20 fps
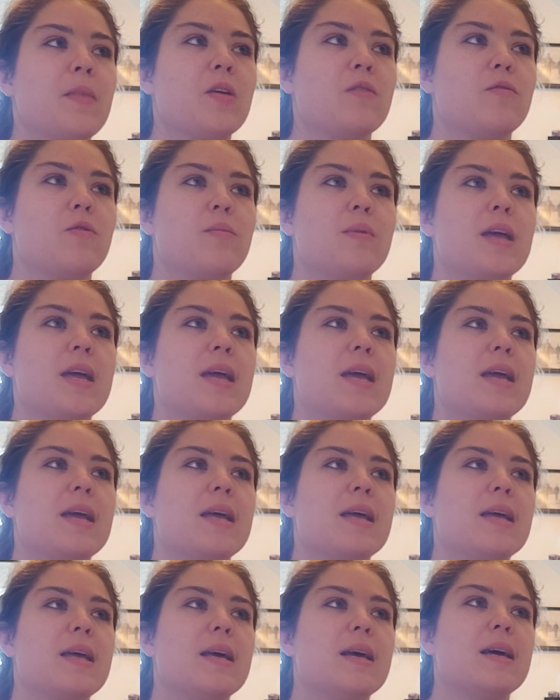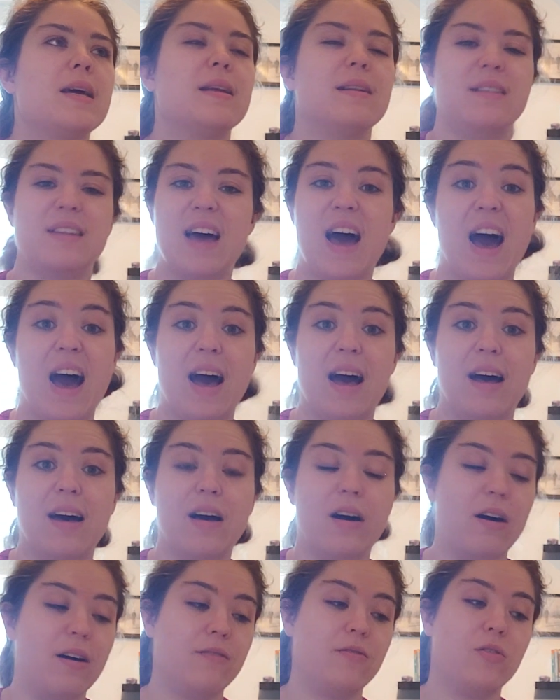for me, nah.
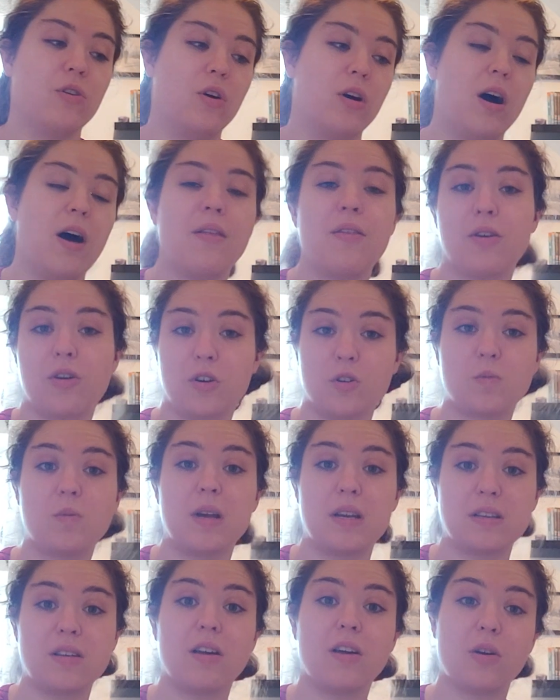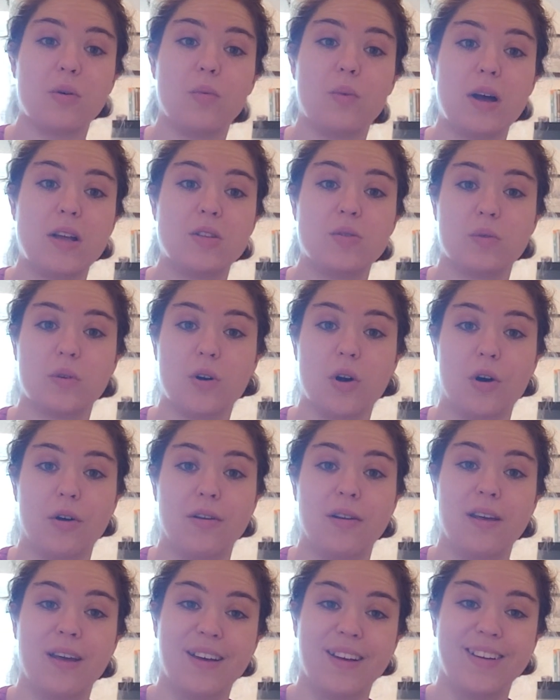I've got other cosplays I can wear to a con.
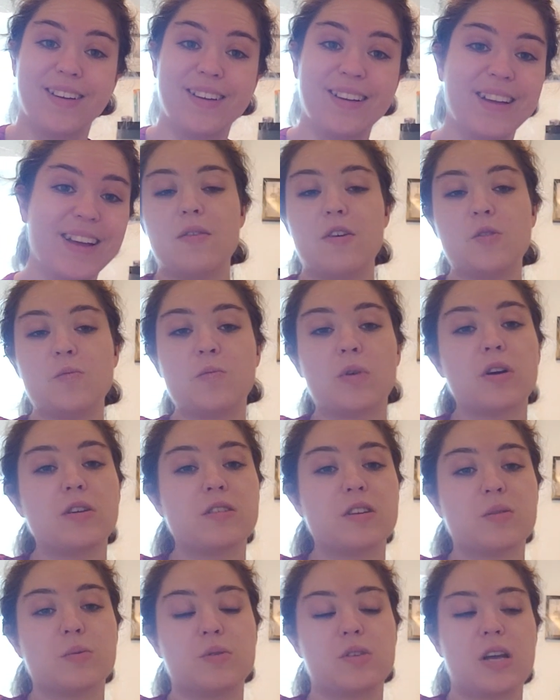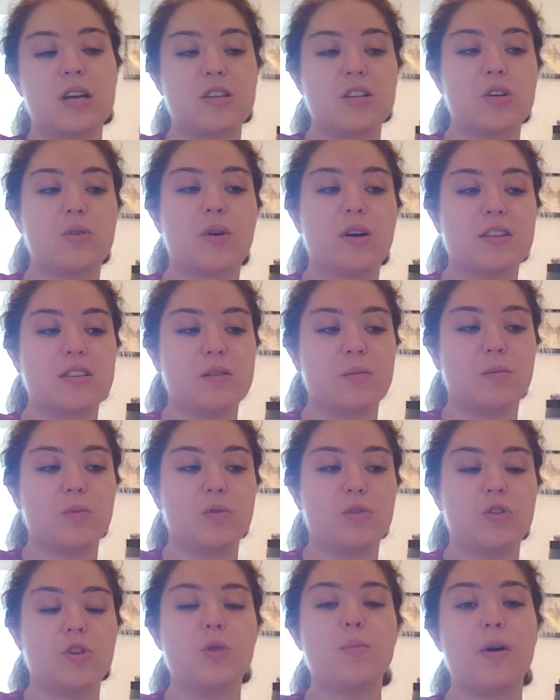This process was actually quite simple
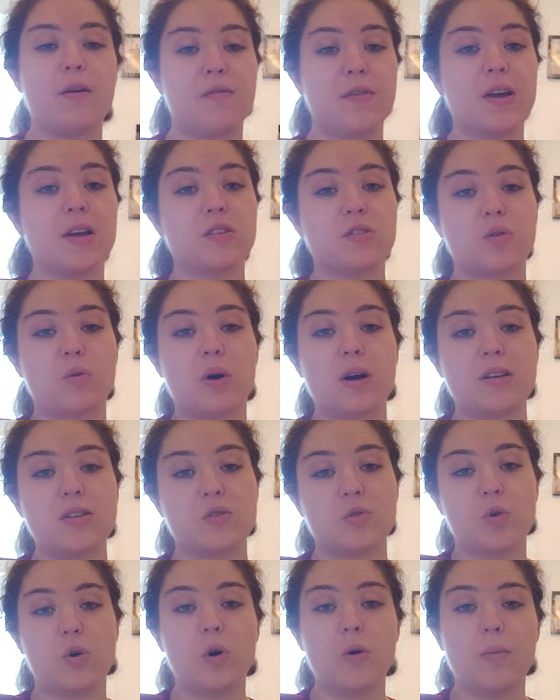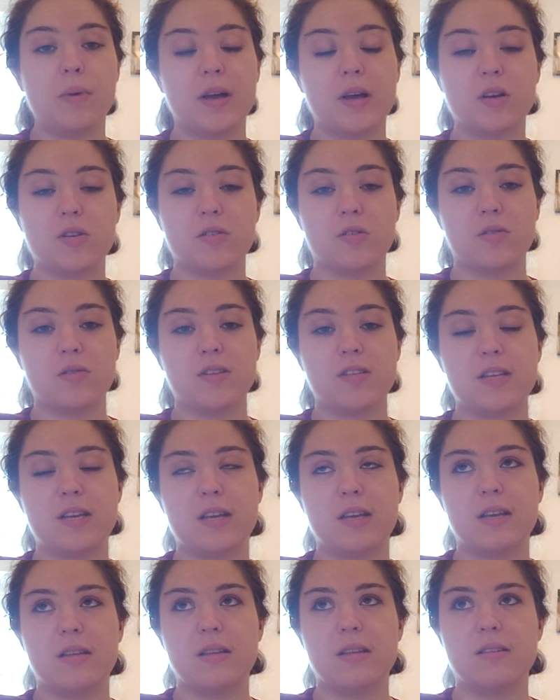to do. My fingers are quite sore because
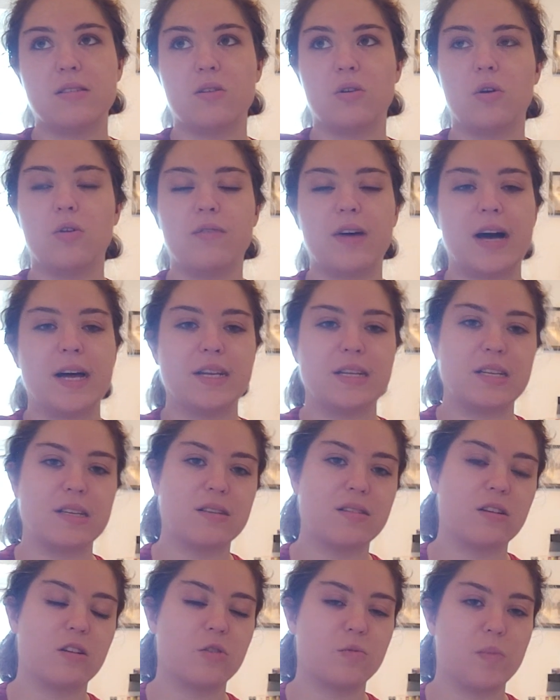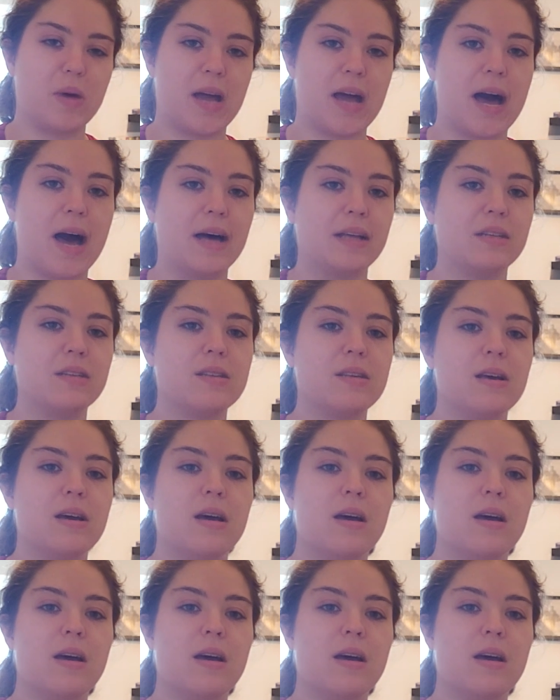obviously it's a lot of adding studs by hand,